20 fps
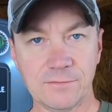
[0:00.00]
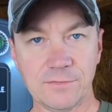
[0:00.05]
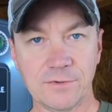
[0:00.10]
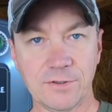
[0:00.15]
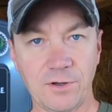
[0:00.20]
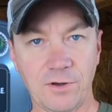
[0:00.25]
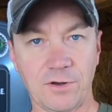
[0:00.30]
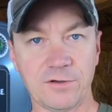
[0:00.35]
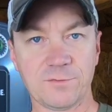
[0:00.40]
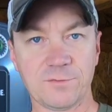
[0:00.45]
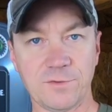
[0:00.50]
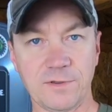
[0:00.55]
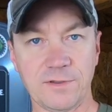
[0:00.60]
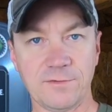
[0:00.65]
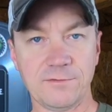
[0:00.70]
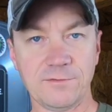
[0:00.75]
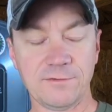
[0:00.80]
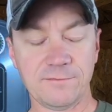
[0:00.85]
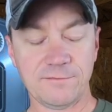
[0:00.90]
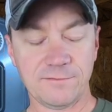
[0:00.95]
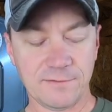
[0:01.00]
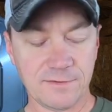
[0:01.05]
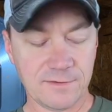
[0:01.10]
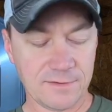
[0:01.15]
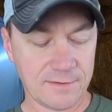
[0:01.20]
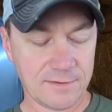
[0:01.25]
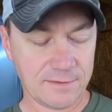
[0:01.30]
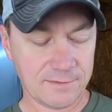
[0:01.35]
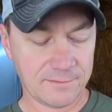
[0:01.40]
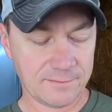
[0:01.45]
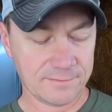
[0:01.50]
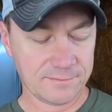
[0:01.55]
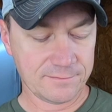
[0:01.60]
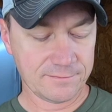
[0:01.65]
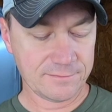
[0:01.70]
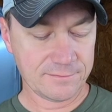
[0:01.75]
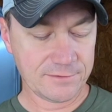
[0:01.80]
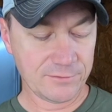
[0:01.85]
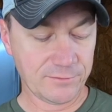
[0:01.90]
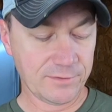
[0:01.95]
cost prohibitive.
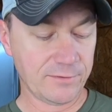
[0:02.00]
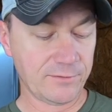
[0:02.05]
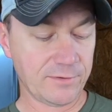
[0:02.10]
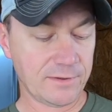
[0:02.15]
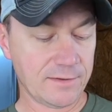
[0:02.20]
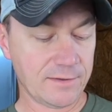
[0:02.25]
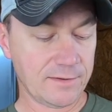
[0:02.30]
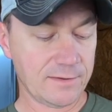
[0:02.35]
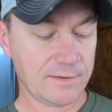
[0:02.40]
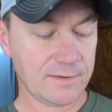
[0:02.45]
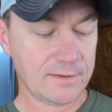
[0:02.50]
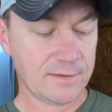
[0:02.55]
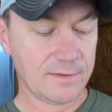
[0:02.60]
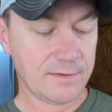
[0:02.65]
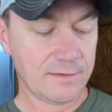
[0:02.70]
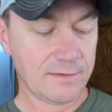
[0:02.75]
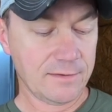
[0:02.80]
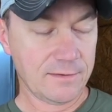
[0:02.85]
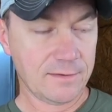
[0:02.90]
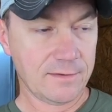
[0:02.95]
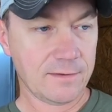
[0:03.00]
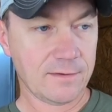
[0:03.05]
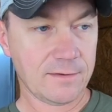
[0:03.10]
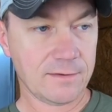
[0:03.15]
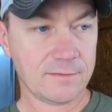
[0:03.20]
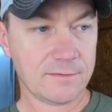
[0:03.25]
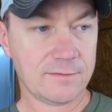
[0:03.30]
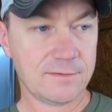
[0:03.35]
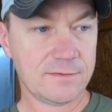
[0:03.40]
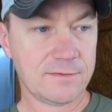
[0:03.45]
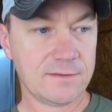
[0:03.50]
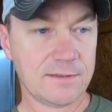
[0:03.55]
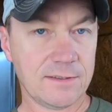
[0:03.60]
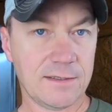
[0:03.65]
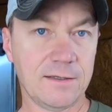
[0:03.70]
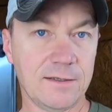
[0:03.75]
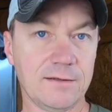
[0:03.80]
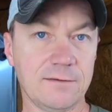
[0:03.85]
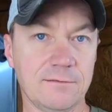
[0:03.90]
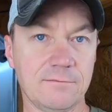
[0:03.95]
So anyway, to get
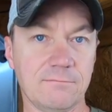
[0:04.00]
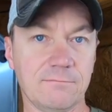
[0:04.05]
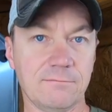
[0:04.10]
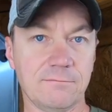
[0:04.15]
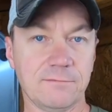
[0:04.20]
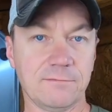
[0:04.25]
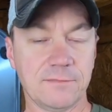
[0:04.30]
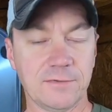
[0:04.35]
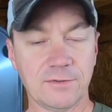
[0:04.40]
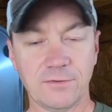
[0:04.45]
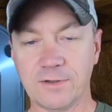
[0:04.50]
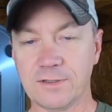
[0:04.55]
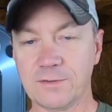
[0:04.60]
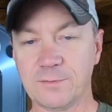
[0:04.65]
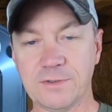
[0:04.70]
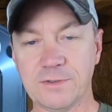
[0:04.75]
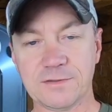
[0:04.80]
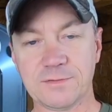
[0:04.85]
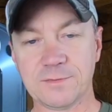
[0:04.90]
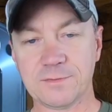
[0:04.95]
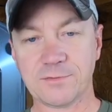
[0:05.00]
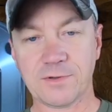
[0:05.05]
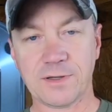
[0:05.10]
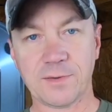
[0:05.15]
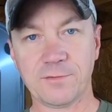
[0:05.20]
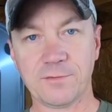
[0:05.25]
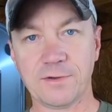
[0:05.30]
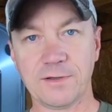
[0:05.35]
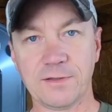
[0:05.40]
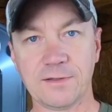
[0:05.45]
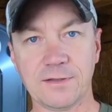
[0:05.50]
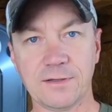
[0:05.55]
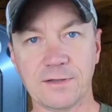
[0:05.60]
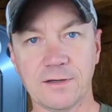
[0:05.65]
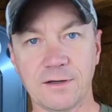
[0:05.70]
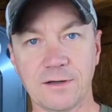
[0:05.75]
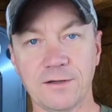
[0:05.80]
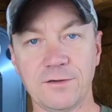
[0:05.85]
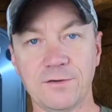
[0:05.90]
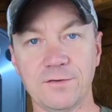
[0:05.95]
it, you don't have to be a subscriber or anything.
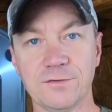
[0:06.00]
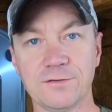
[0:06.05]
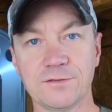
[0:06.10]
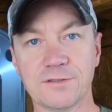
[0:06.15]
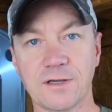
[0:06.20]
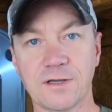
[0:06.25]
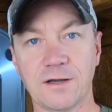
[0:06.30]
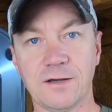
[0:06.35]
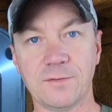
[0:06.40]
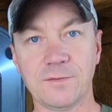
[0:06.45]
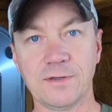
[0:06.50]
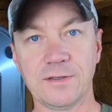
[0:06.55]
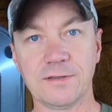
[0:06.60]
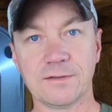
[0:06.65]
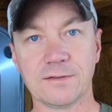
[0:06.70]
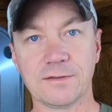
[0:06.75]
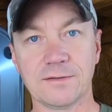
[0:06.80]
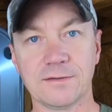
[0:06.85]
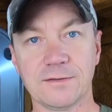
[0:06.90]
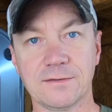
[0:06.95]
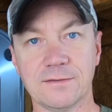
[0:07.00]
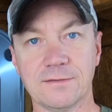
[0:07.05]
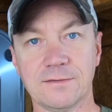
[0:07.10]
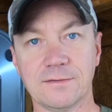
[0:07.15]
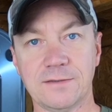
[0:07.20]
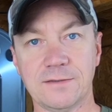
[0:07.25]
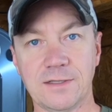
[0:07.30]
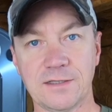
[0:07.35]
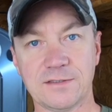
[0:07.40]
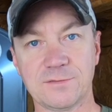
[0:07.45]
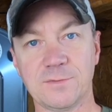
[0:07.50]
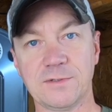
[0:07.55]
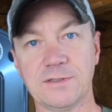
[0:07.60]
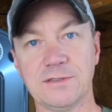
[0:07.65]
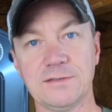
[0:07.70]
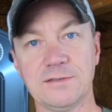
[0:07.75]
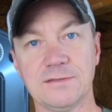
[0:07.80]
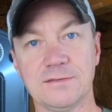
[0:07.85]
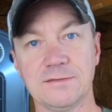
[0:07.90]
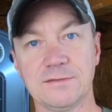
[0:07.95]
All you do is comment yes
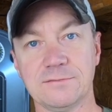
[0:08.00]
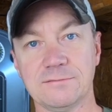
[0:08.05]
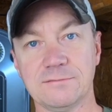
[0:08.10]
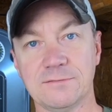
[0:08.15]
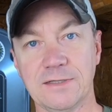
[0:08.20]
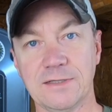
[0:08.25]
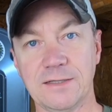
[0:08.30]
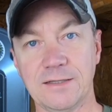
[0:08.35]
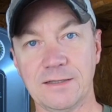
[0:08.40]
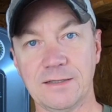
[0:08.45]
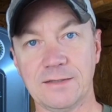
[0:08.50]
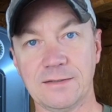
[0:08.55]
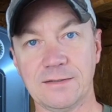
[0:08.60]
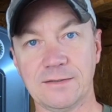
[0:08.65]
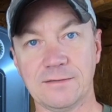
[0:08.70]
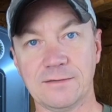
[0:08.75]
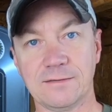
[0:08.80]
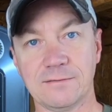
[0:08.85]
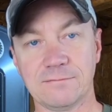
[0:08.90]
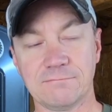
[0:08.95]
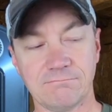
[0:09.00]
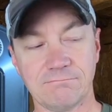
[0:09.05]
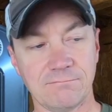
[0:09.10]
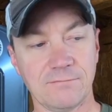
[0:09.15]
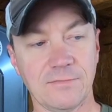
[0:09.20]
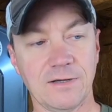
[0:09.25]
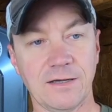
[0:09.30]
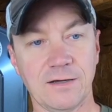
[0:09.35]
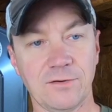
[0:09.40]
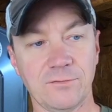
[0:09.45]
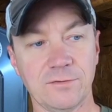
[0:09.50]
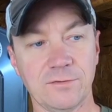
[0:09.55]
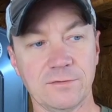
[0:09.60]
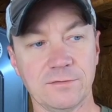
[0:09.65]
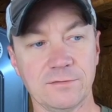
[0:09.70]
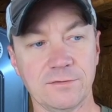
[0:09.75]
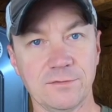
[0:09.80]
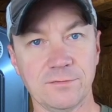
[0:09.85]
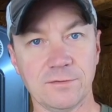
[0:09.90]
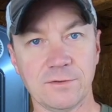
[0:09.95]
please, and I will
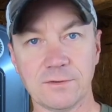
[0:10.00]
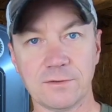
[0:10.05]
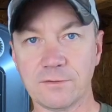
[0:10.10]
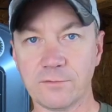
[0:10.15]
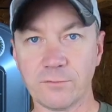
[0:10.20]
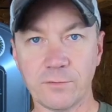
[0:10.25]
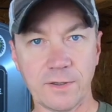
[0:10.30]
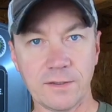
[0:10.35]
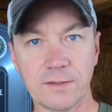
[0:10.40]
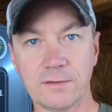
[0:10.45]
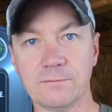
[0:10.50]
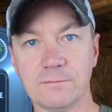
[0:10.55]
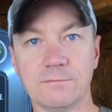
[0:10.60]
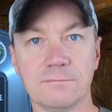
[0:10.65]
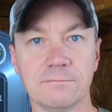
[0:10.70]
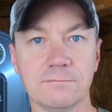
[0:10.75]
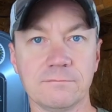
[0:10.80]
do the little random